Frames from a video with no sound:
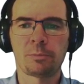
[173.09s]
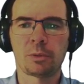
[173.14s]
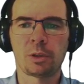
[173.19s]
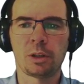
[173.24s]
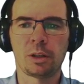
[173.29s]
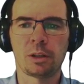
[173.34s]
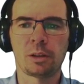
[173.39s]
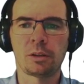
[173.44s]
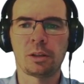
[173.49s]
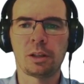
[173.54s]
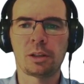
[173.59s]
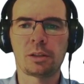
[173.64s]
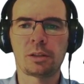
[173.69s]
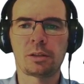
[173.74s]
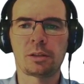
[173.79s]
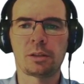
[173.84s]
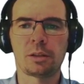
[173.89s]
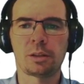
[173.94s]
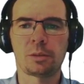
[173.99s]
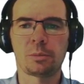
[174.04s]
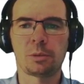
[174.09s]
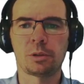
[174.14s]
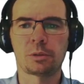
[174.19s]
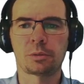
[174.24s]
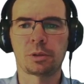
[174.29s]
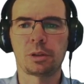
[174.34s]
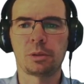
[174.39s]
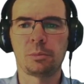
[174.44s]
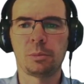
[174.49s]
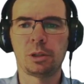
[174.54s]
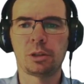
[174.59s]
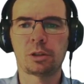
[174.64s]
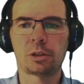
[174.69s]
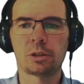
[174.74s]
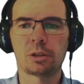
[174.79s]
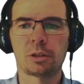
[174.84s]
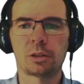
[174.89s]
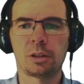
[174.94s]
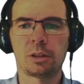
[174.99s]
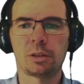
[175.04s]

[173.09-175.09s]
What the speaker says: And that's, as we already mentioned,